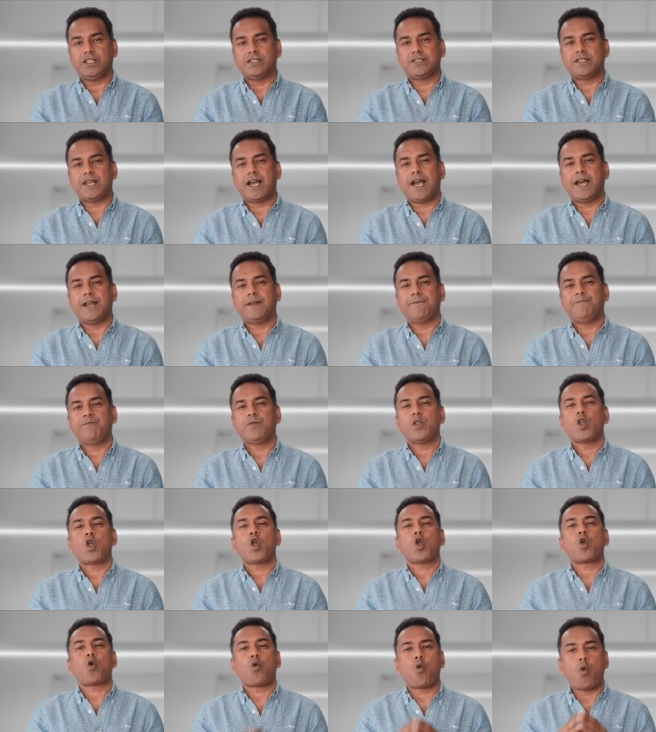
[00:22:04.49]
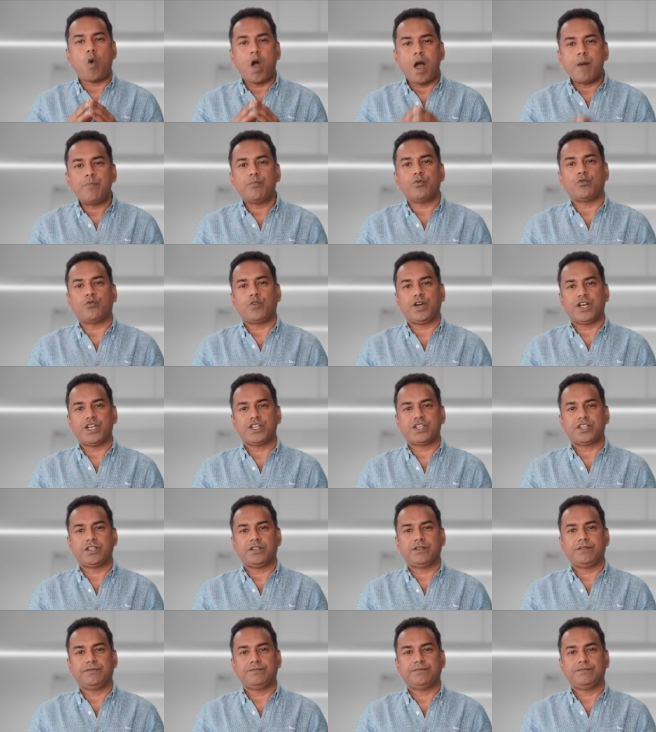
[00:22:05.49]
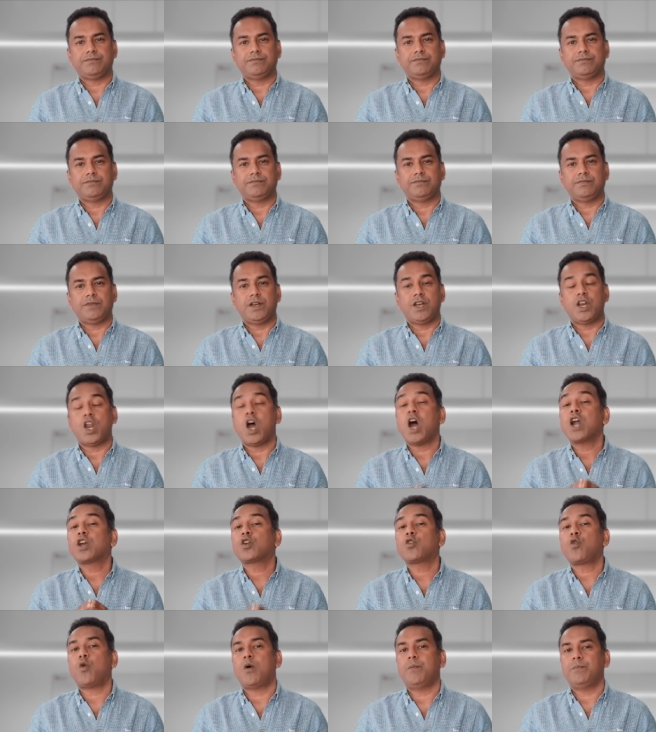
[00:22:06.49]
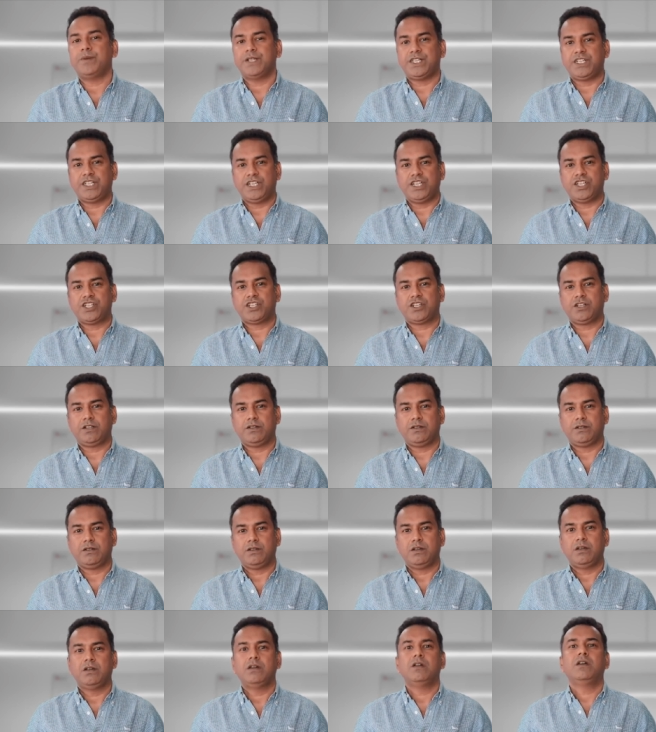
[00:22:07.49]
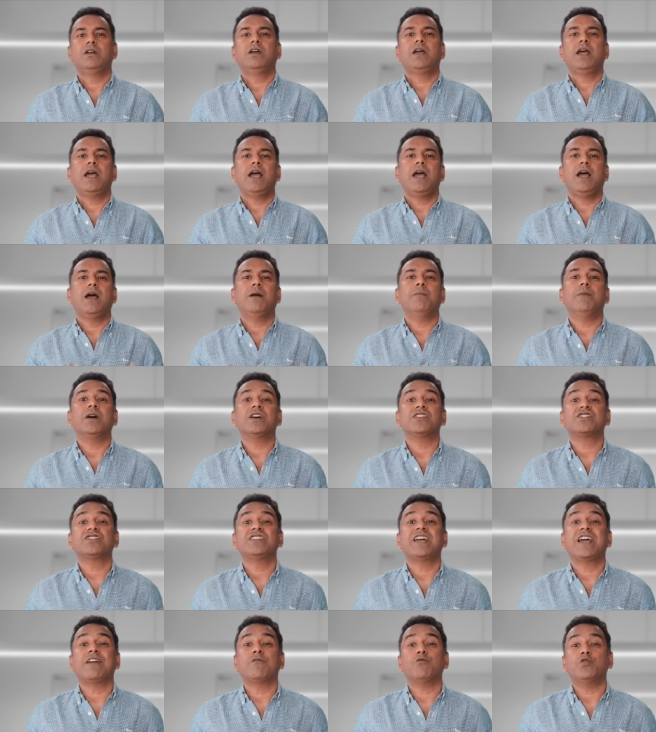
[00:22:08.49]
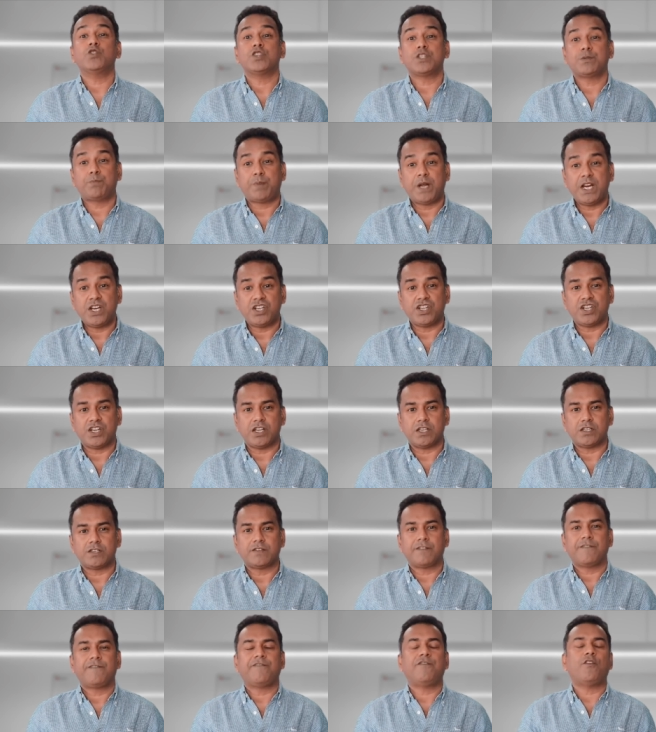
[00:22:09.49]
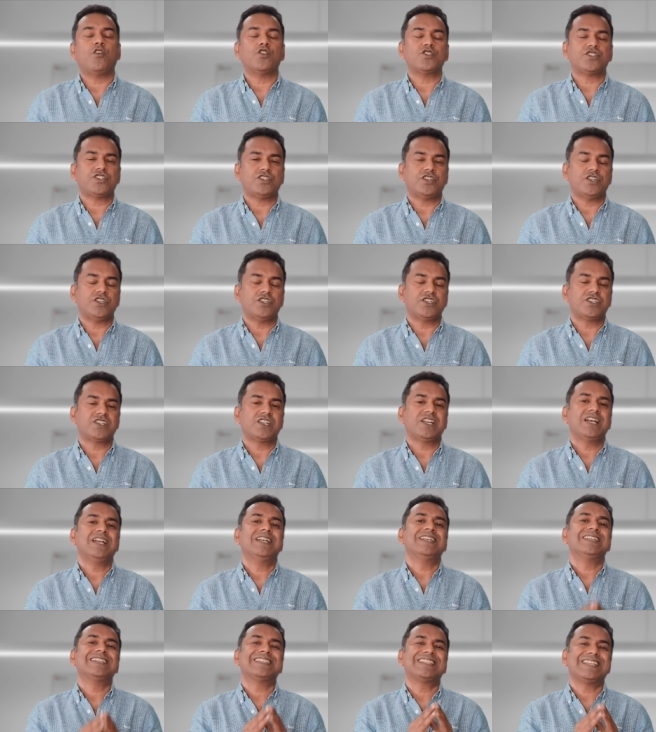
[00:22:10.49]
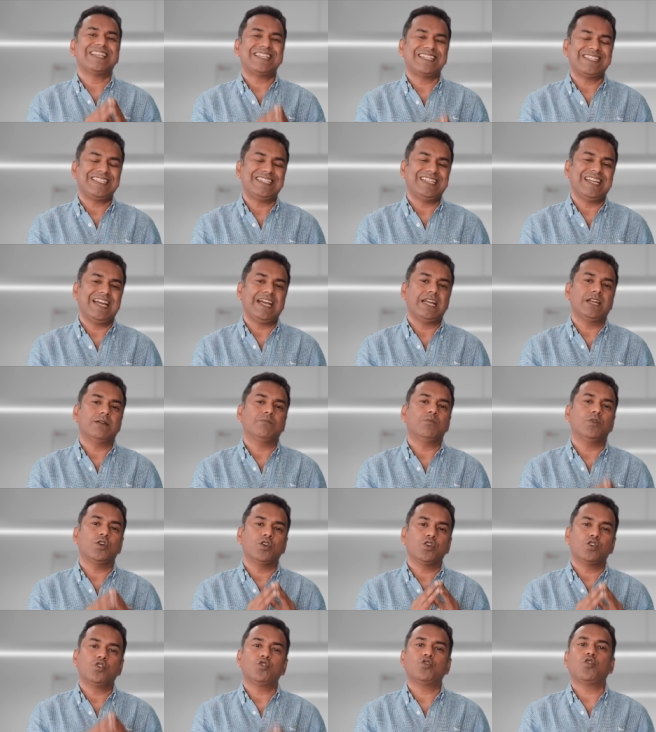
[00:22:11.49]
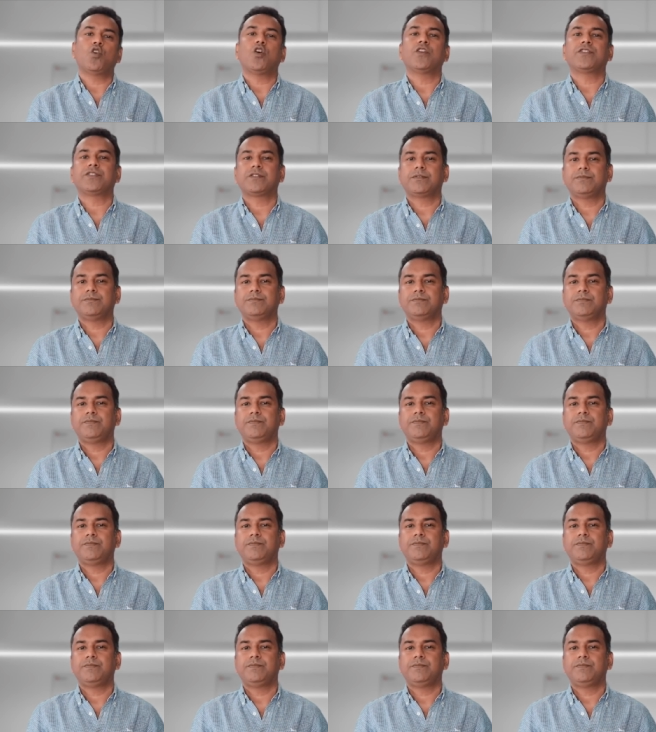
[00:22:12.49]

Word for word: is that cooperation, not competition, amongst diverse species fosters sustainable growth.